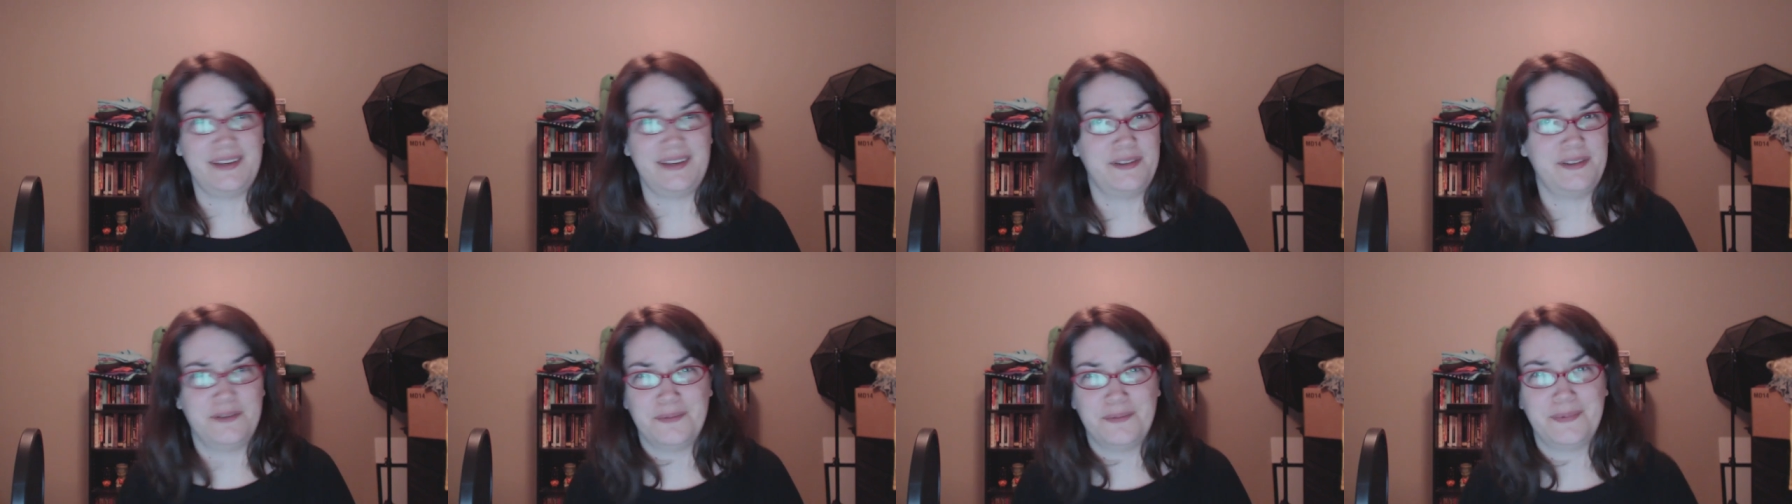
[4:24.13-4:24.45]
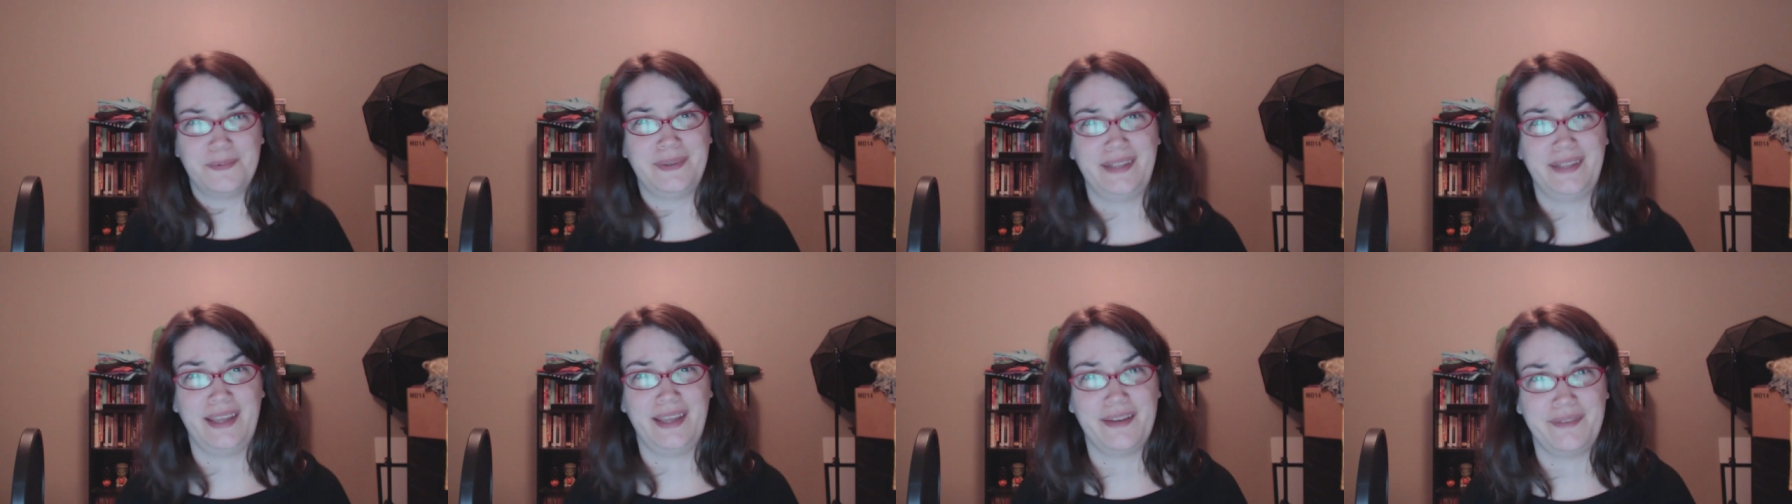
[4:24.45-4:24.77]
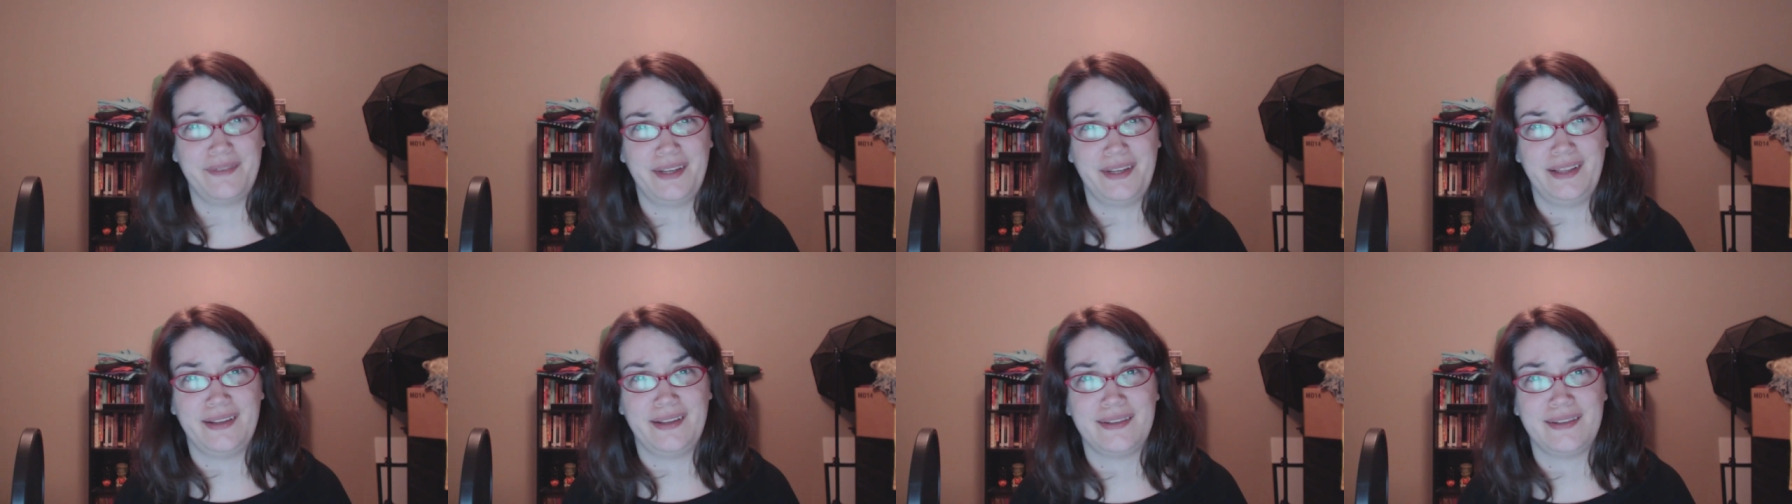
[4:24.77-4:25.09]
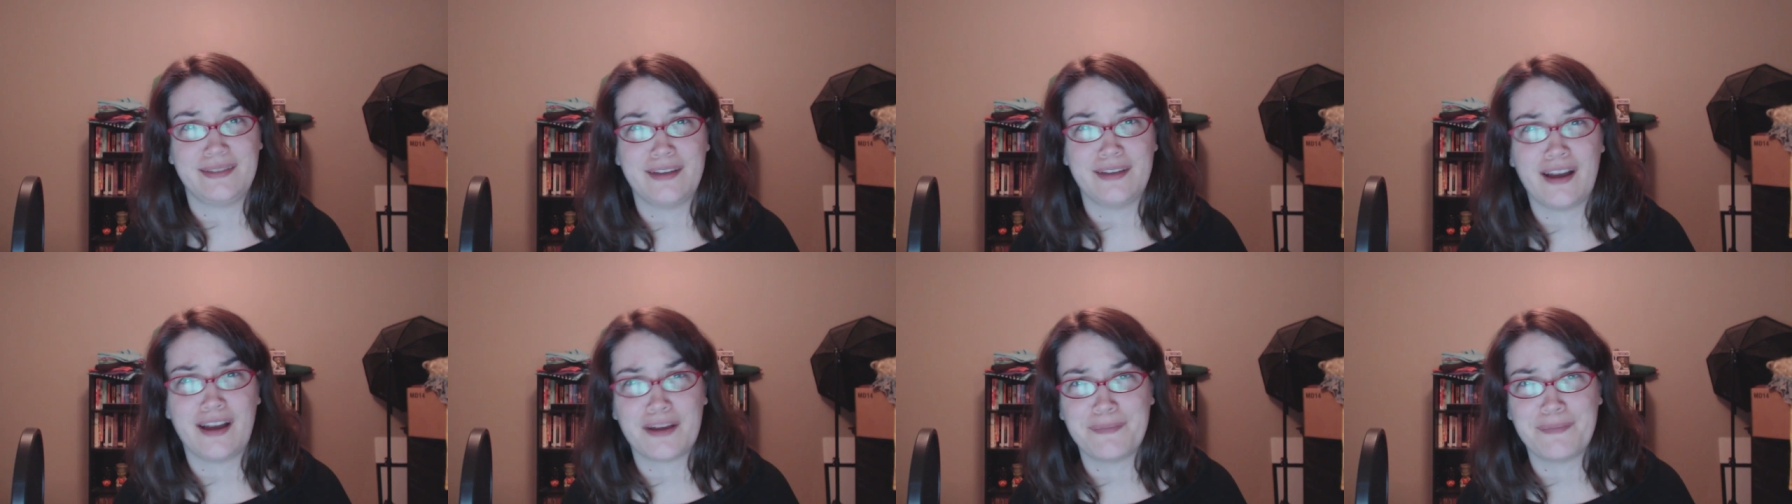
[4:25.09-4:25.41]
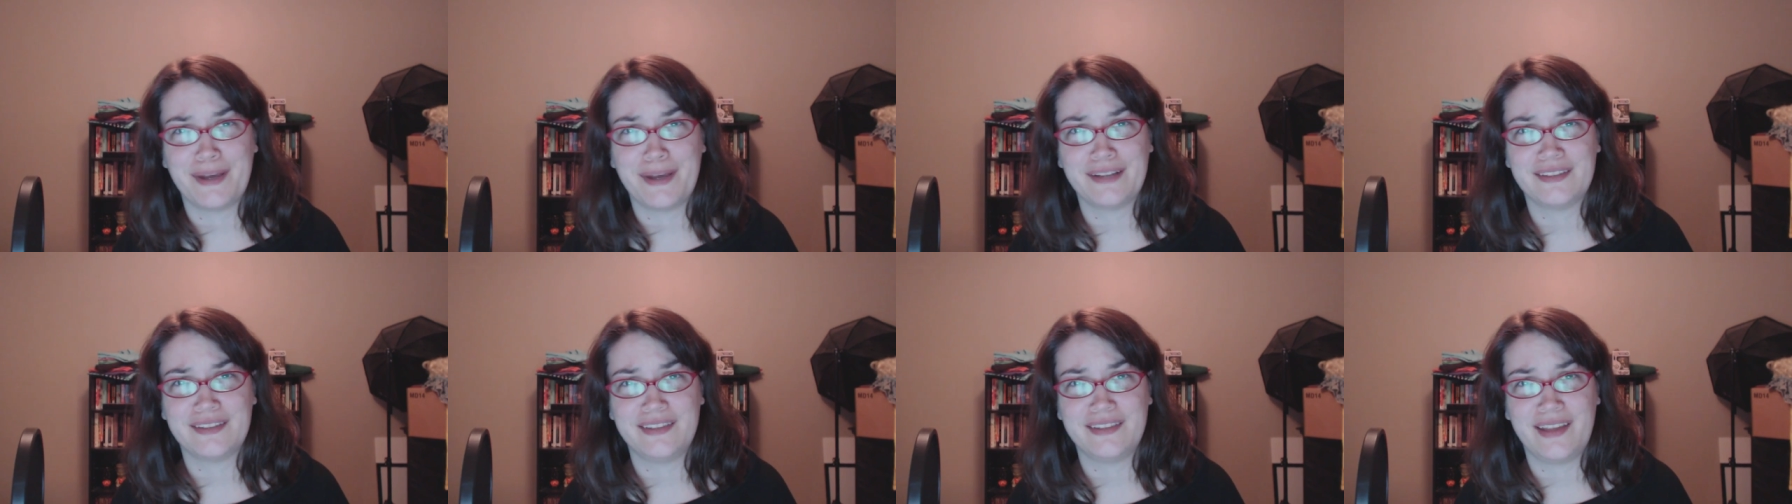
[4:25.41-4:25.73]
I don't really have anything to talk
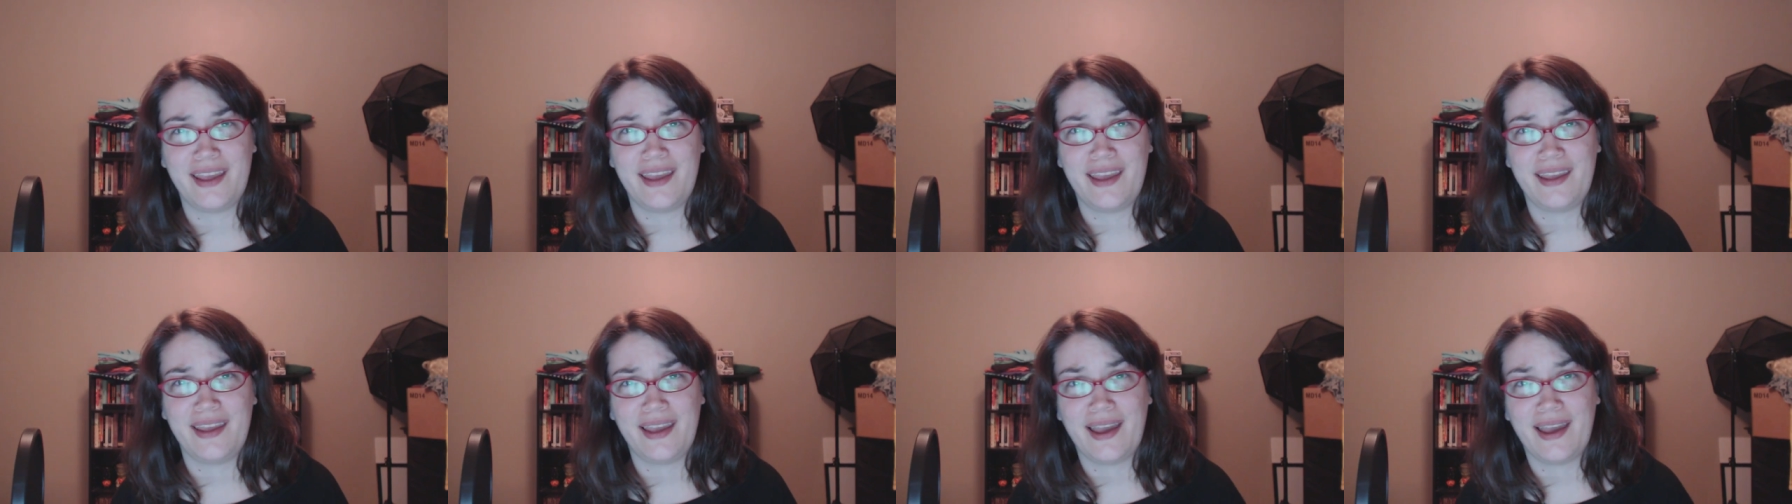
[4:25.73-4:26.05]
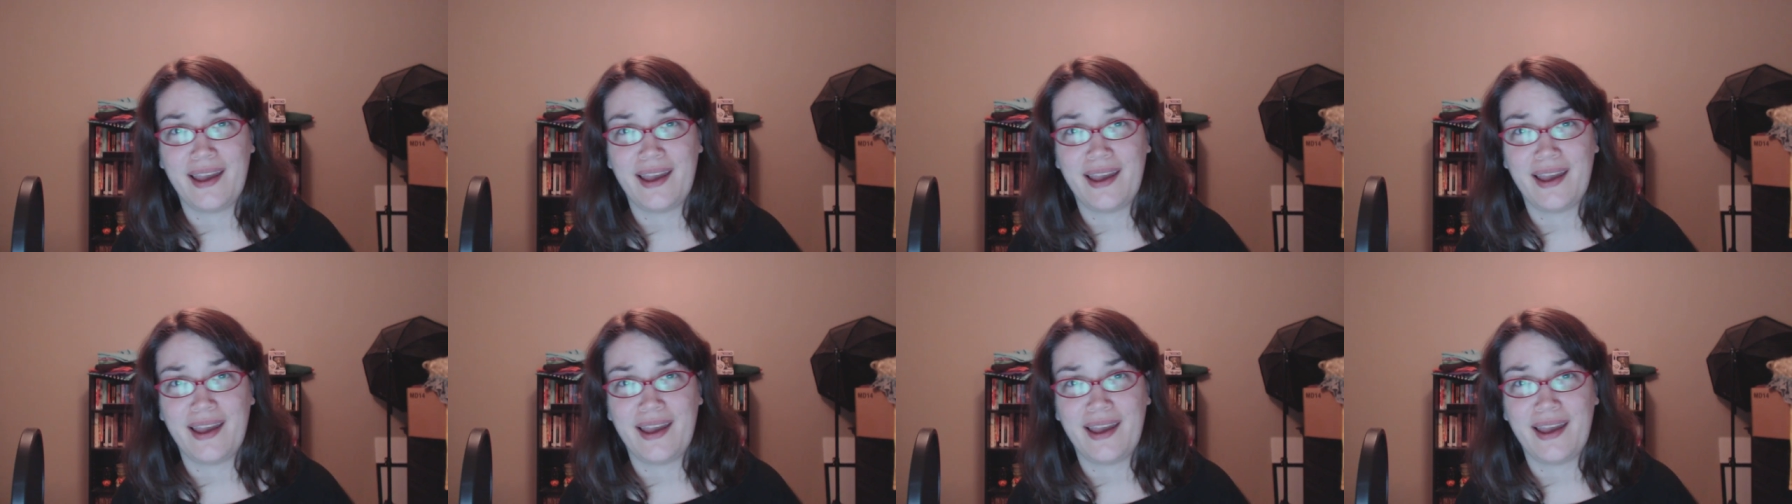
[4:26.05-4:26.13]
about today.